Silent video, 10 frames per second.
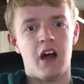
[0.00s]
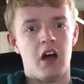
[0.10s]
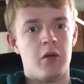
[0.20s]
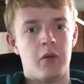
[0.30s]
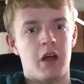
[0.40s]

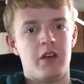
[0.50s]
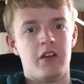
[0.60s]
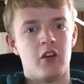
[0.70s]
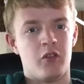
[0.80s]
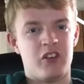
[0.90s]

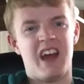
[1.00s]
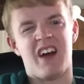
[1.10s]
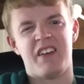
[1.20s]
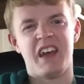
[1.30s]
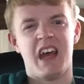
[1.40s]
And obviously
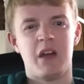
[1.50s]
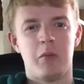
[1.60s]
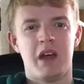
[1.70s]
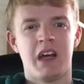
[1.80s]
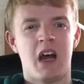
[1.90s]
Harry
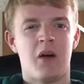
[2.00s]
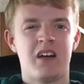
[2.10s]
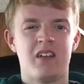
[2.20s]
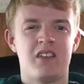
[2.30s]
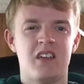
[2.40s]
Kane being out,
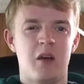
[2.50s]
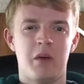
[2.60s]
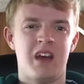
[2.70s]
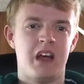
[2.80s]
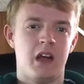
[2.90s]
I could see
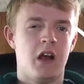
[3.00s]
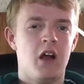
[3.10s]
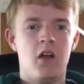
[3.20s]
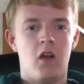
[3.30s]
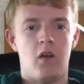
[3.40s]
it being...
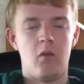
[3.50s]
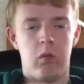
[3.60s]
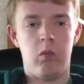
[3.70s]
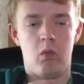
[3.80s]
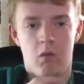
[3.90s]

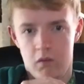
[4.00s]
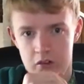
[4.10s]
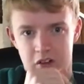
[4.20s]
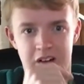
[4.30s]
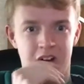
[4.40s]

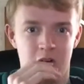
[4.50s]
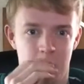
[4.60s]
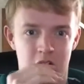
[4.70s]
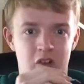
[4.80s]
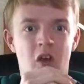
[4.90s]
Sorry, I do
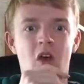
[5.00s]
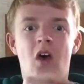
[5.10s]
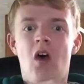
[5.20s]
apologise.